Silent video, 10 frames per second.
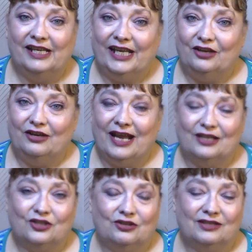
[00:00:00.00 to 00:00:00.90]

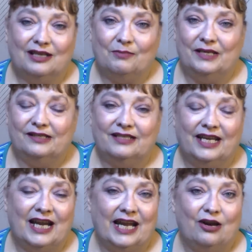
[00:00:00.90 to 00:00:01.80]
international subbies,
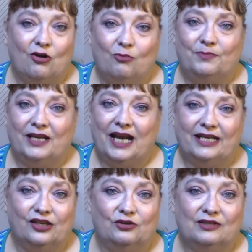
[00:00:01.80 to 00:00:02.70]
and I hope that I
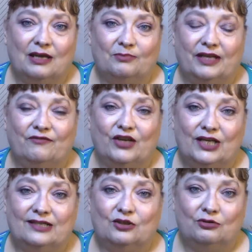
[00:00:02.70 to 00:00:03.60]
can do something
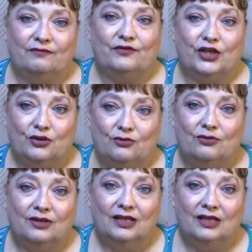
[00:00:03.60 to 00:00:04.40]
very soon for you,